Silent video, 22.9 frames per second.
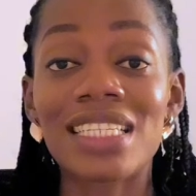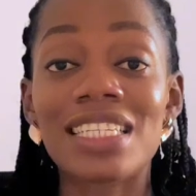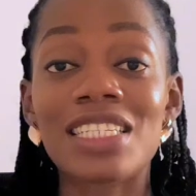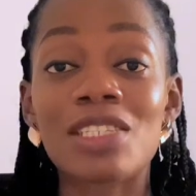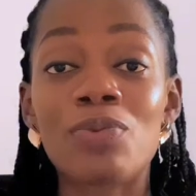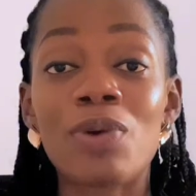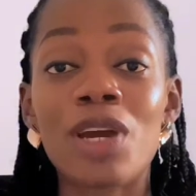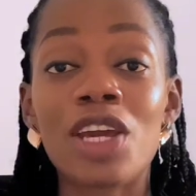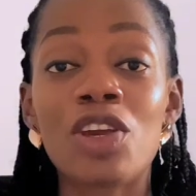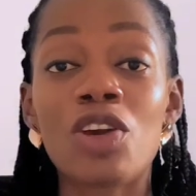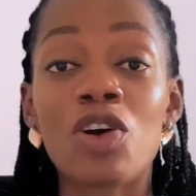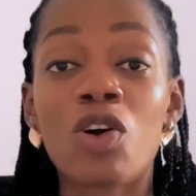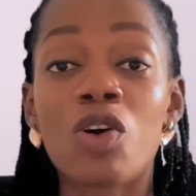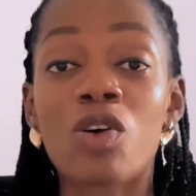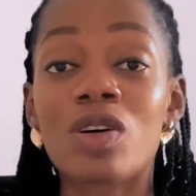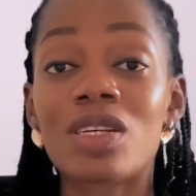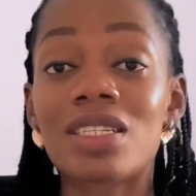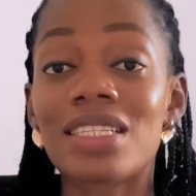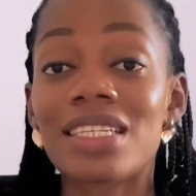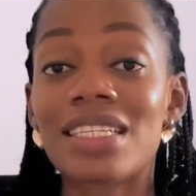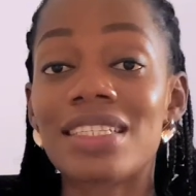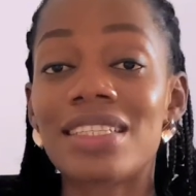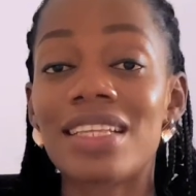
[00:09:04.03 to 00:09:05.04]
is when you're
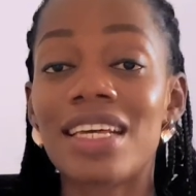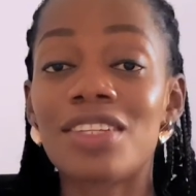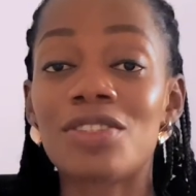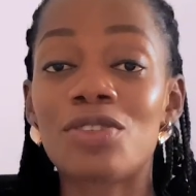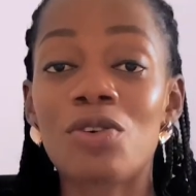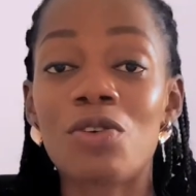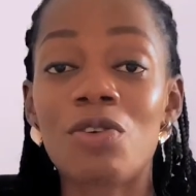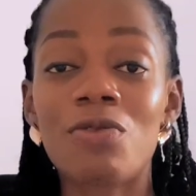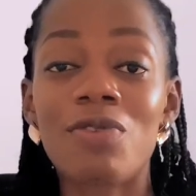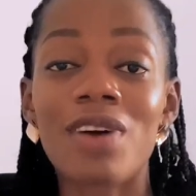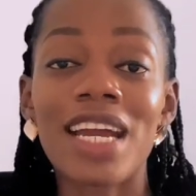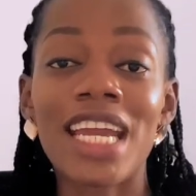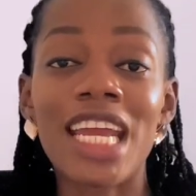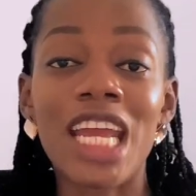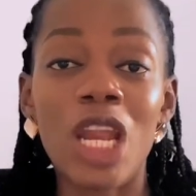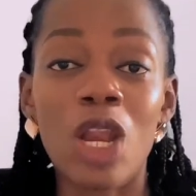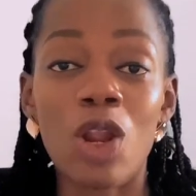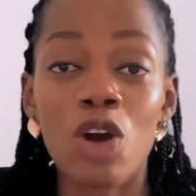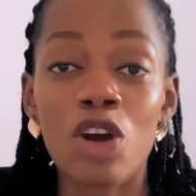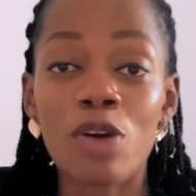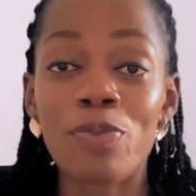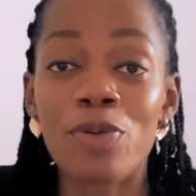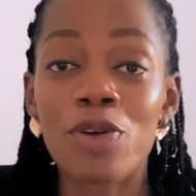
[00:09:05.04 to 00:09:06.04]
consistent over a
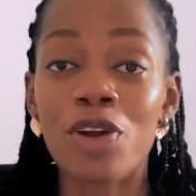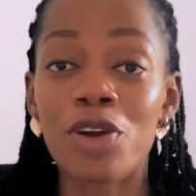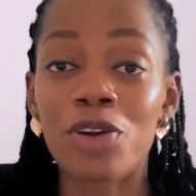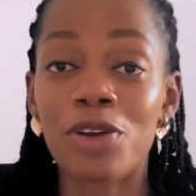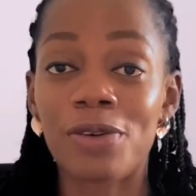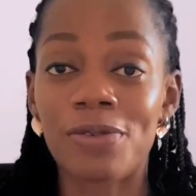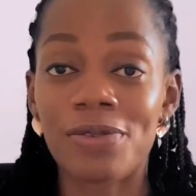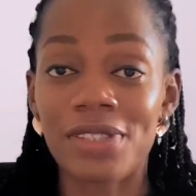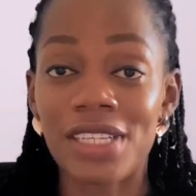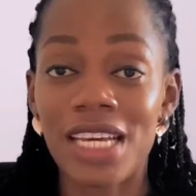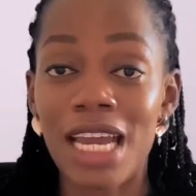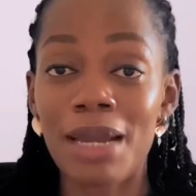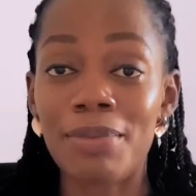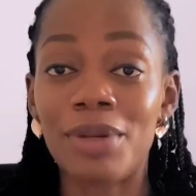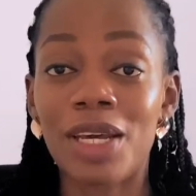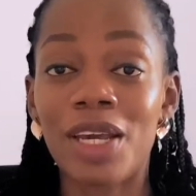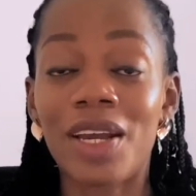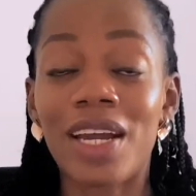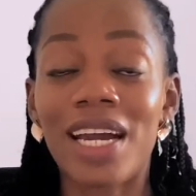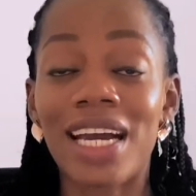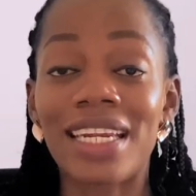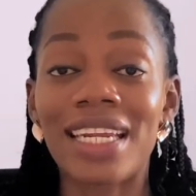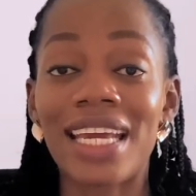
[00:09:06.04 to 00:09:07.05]
long period of time that you
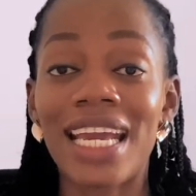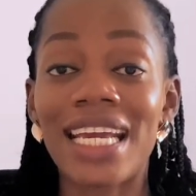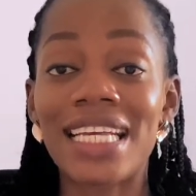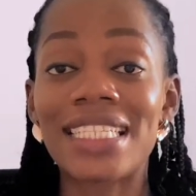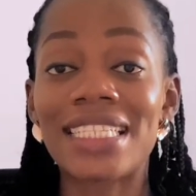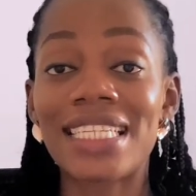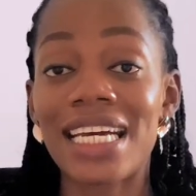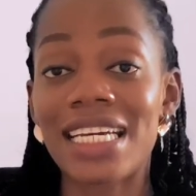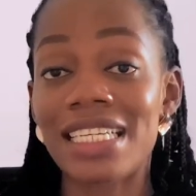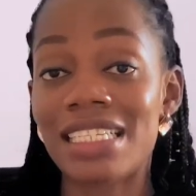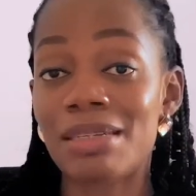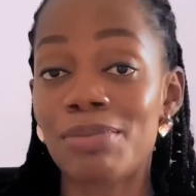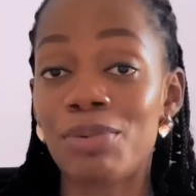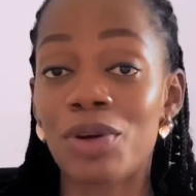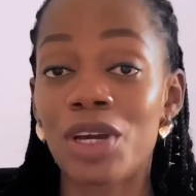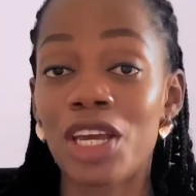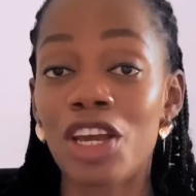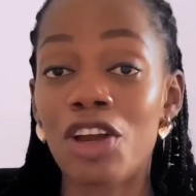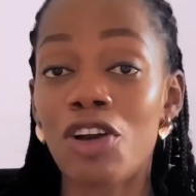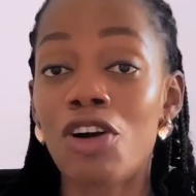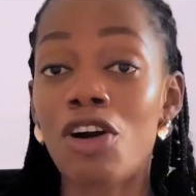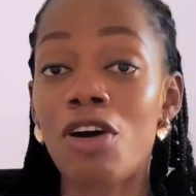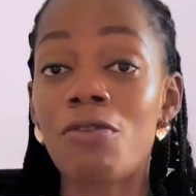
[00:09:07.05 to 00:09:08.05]
can earn tangible
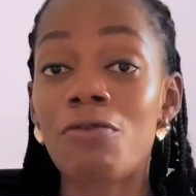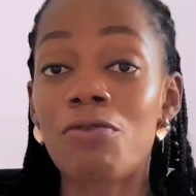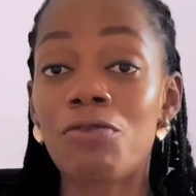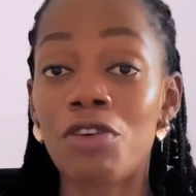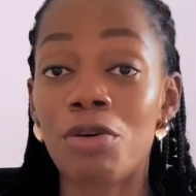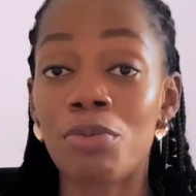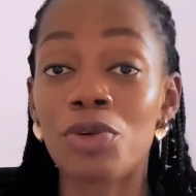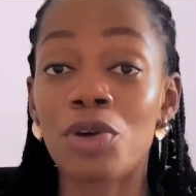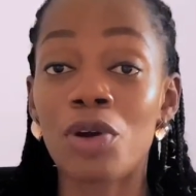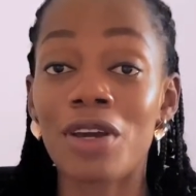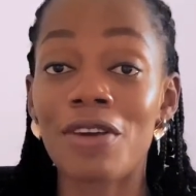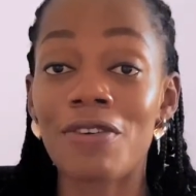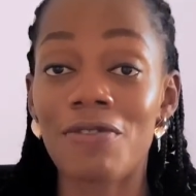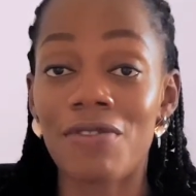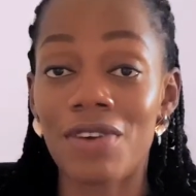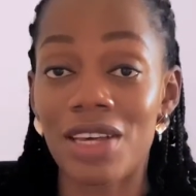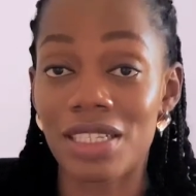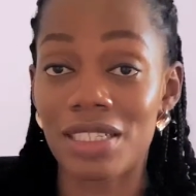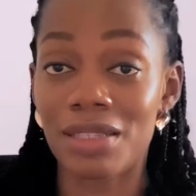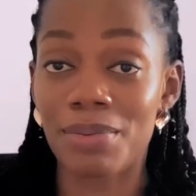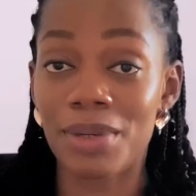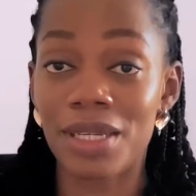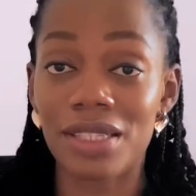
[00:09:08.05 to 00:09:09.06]
income from your
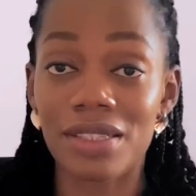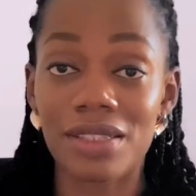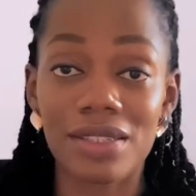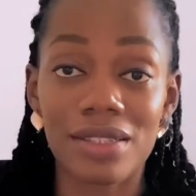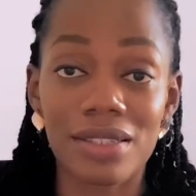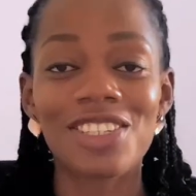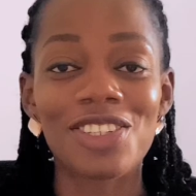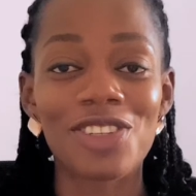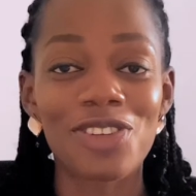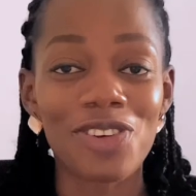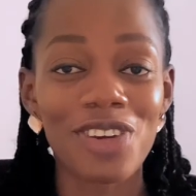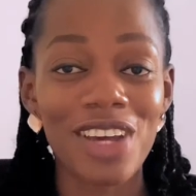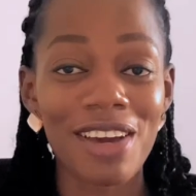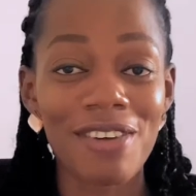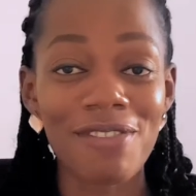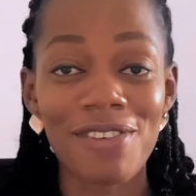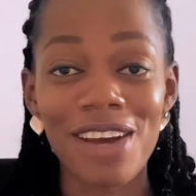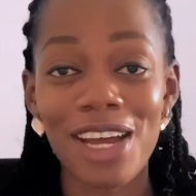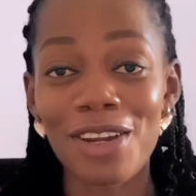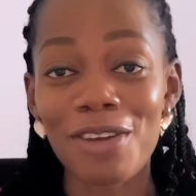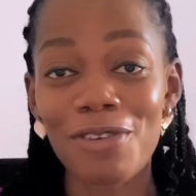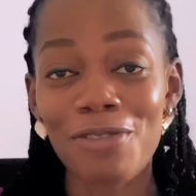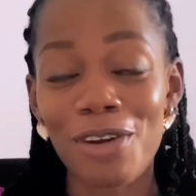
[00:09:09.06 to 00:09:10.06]
investments. Did you get
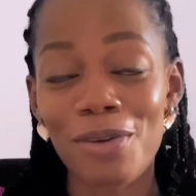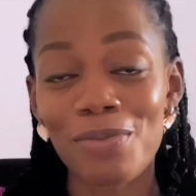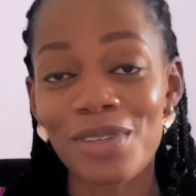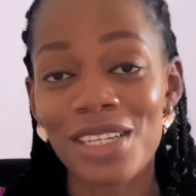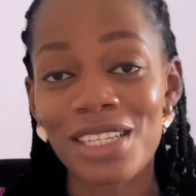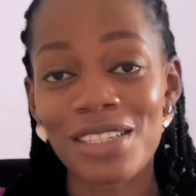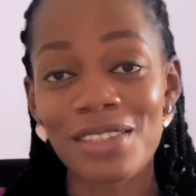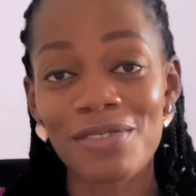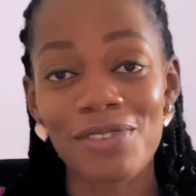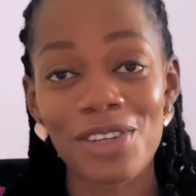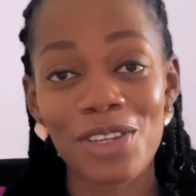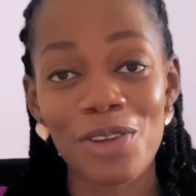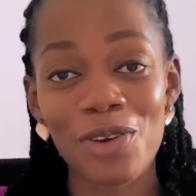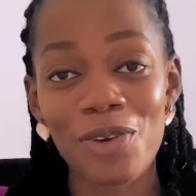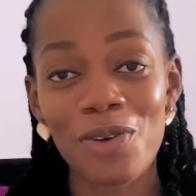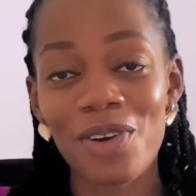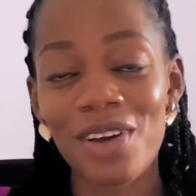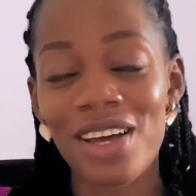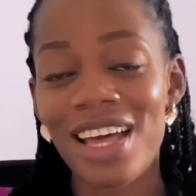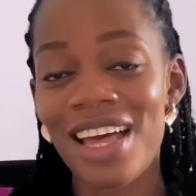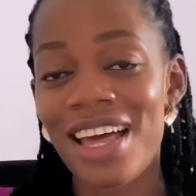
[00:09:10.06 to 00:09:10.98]
value from this video?